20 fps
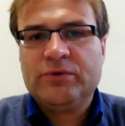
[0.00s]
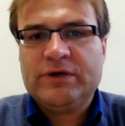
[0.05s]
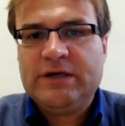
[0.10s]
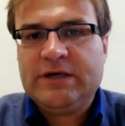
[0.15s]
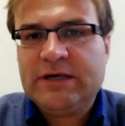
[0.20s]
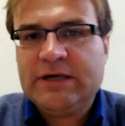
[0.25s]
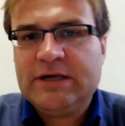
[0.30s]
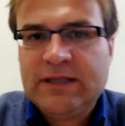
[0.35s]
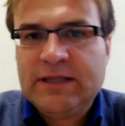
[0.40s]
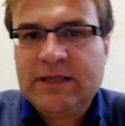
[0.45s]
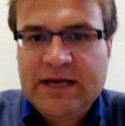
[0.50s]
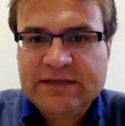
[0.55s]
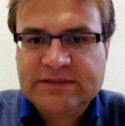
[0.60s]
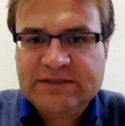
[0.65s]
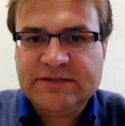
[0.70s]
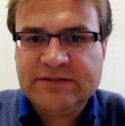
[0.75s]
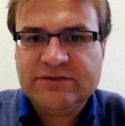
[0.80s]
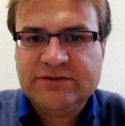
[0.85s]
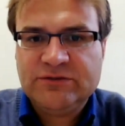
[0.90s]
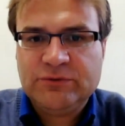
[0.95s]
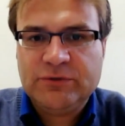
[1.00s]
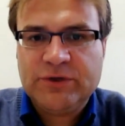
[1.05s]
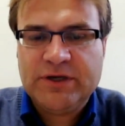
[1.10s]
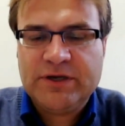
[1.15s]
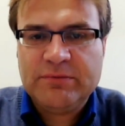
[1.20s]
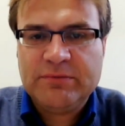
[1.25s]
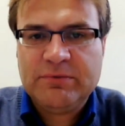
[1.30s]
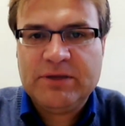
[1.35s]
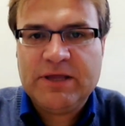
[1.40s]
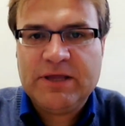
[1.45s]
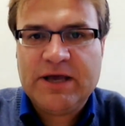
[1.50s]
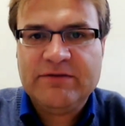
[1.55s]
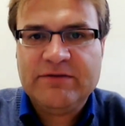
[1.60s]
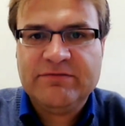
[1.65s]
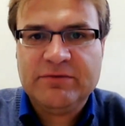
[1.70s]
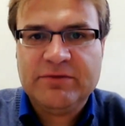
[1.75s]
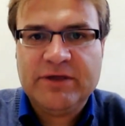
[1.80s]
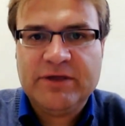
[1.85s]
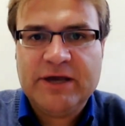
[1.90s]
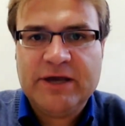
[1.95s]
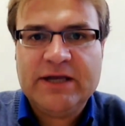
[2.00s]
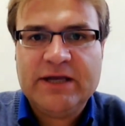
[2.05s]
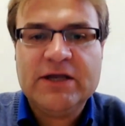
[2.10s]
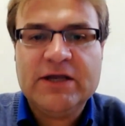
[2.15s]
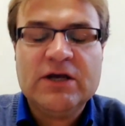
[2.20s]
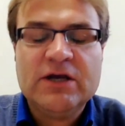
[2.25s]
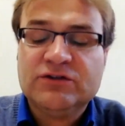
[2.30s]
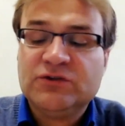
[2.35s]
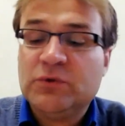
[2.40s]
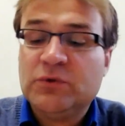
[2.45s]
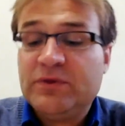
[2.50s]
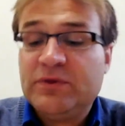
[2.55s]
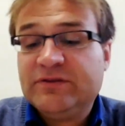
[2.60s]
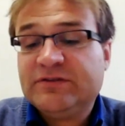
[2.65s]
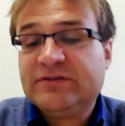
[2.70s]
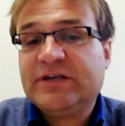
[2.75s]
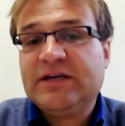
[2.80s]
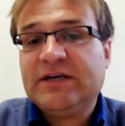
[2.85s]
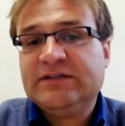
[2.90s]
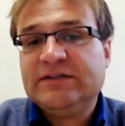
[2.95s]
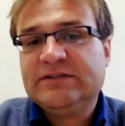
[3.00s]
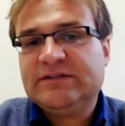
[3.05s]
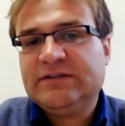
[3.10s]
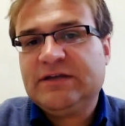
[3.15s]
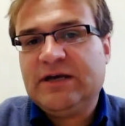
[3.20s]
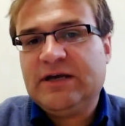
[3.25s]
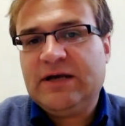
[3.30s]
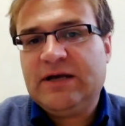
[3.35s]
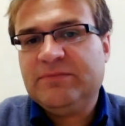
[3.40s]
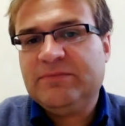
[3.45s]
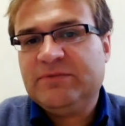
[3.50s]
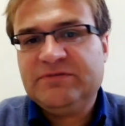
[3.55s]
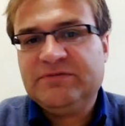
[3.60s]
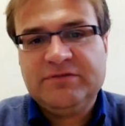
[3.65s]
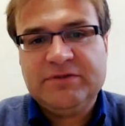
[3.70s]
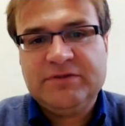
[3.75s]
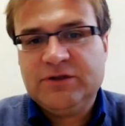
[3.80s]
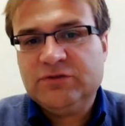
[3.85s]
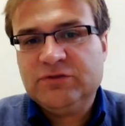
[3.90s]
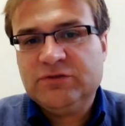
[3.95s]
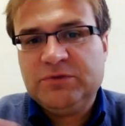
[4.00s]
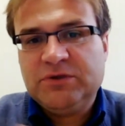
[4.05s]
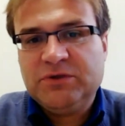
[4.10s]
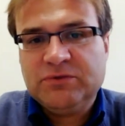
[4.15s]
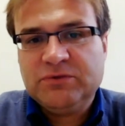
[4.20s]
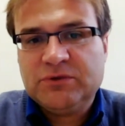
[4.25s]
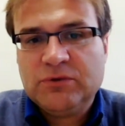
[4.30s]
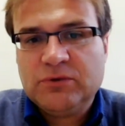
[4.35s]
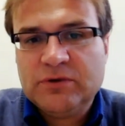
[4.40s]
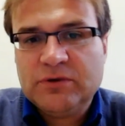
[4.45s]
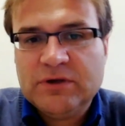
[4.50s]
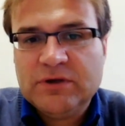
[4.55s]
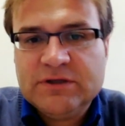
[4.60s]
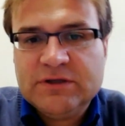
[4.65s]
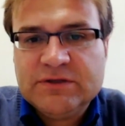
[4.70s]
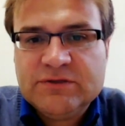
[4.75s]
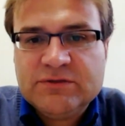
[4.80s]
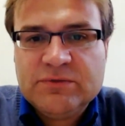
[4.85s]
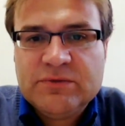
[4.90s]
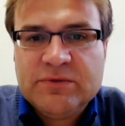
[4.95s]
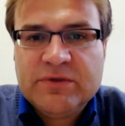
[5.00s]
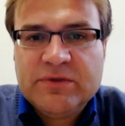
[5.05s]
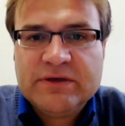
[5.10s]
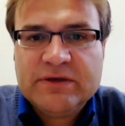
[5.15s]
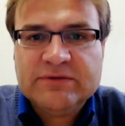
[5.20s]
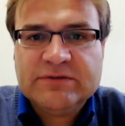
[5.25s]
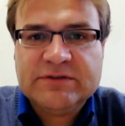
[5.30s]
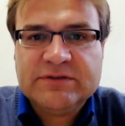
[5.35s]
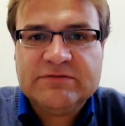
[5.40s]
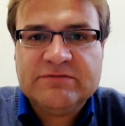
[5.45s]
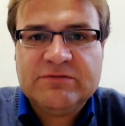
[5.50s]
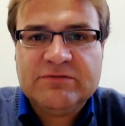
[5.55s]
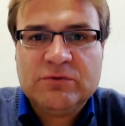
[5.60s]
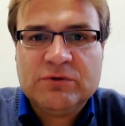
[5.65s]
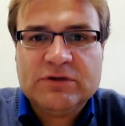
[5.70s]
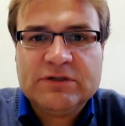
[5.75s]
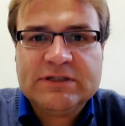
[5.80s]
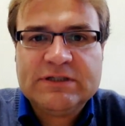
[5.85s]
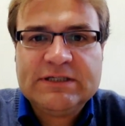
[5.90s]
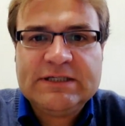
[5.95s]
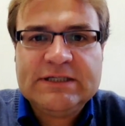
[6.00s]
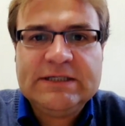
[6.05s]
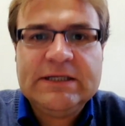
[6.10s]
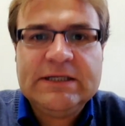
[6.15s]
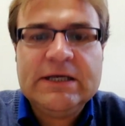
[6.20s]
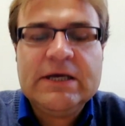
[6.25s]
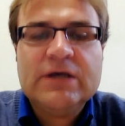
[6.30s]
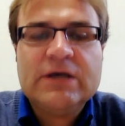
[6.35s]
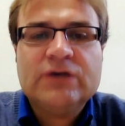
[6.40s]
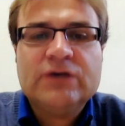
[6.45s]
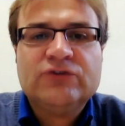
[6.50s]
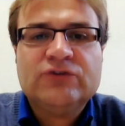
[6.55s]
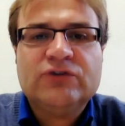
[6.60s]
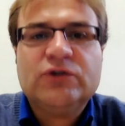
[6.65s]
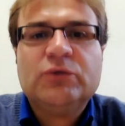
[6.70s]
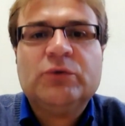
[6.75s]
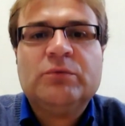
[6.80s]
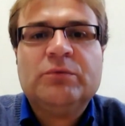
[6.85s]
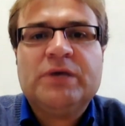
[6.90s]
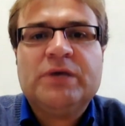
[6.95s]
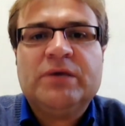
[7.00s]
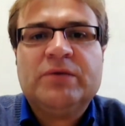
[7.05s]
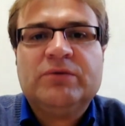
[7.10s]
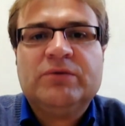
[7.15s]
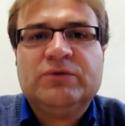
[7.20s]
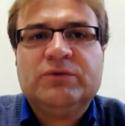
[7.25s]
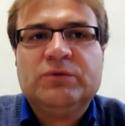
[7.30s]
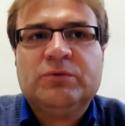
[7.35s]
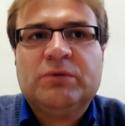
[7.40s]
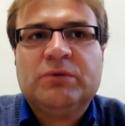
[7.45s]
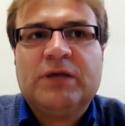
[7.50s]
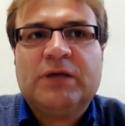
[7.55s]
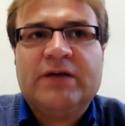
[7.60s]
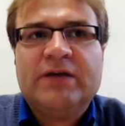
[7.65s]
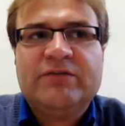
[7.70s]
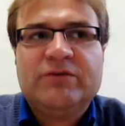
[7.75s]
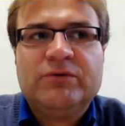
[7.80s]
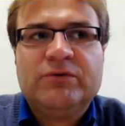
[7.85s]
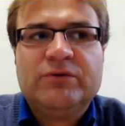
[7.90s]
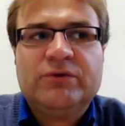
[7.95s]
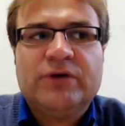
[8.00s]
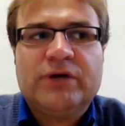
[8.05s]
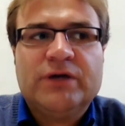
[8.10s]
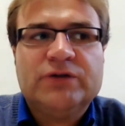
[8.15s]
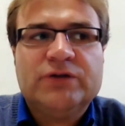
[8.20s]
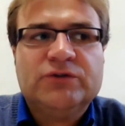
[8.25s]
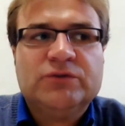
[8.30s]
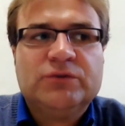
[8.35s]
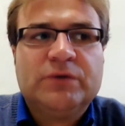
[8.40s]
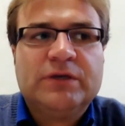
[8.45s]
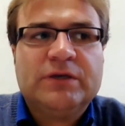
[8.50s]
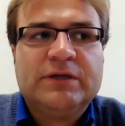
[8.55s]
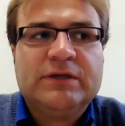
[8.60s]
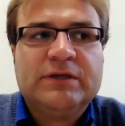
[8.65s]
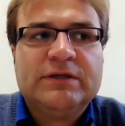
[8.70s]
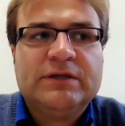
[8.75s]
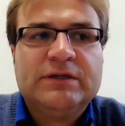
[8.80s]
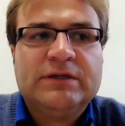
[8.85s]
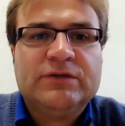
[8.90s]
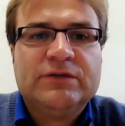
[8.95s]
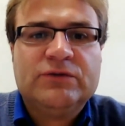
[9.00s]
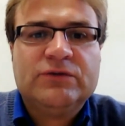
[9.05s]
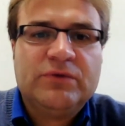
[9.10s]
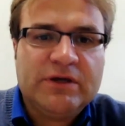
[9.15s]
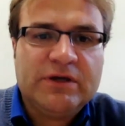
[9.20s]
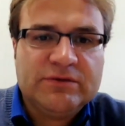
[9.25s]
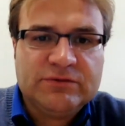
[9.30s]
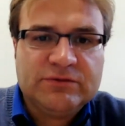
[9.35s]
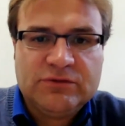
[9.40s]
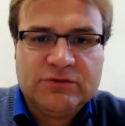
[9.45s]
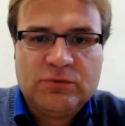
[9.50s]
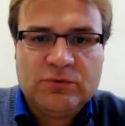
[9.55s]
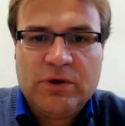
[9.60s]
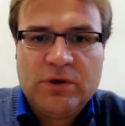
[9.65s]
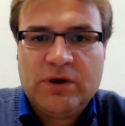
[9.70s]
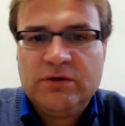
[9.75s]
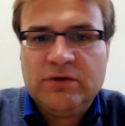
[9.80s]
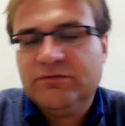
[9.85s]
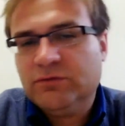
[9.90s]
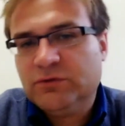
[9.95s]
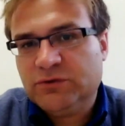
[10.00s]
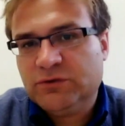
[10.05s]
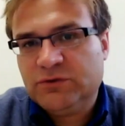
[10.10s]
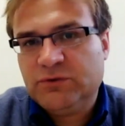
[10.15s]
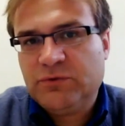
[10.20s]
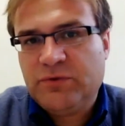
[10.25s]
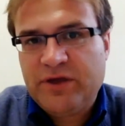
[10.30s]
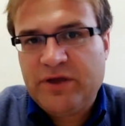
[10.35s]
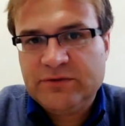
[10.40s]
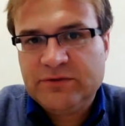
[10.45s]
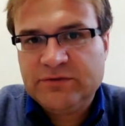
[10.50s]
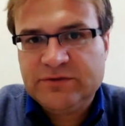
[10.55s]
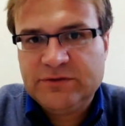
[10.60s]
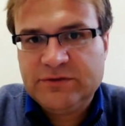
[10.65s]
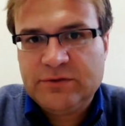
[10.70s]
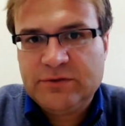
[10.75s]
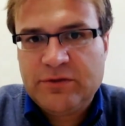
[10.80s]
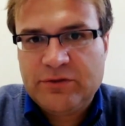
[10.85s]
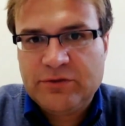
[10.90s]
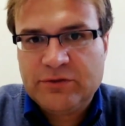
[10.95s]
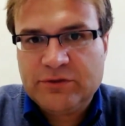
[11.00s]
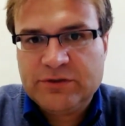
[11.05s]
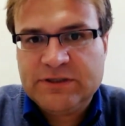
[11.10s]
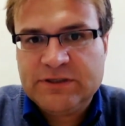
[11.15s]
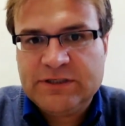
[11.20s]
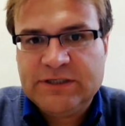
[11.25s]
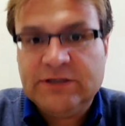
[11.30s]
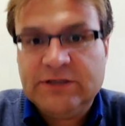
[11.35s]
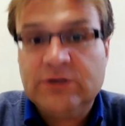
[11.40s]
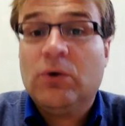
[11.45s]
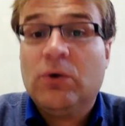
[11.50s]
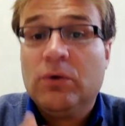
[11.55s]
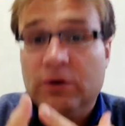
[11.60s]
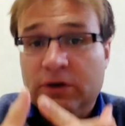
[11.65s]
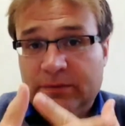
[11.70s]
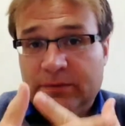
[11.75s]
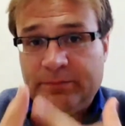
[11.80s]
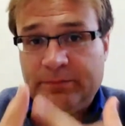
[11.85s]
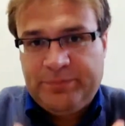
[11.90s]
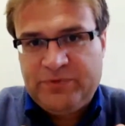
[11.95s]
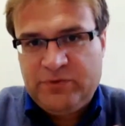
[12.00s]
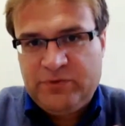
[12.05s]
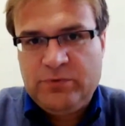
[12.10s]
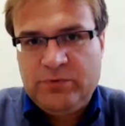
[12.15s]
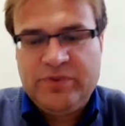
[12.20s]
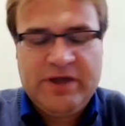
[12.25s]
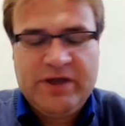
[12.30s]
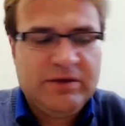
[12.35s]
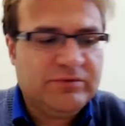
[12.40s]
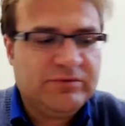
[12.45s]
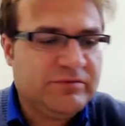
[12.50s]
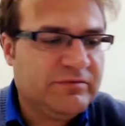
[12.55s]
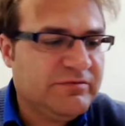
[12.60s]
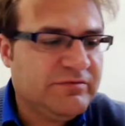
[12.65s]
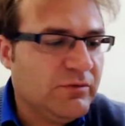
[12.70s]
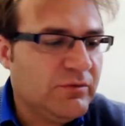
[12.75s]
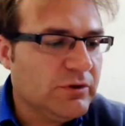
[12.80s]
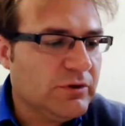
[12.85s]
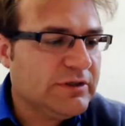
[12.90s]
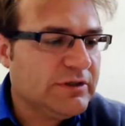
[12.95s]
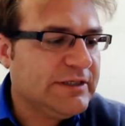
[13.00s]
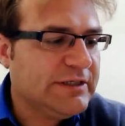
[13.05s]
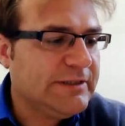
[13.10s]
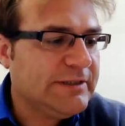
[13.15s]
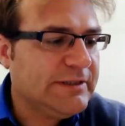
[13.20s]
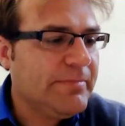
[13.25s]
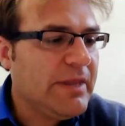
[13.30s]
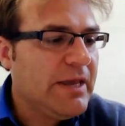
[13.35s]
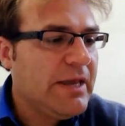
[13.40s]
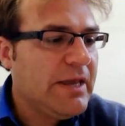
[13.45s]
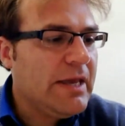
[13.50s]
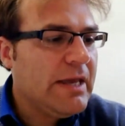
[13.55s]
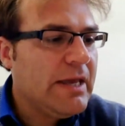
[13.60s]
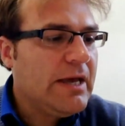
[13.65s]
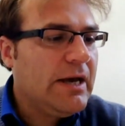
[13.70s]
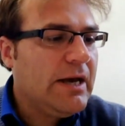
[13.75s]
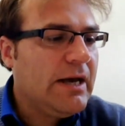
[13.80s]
or 3 classes, you can apply for that. So in this case, this video is being recorded in 2014, so you would be able to apply if you had graduated in 2012 or 2013 or 2014.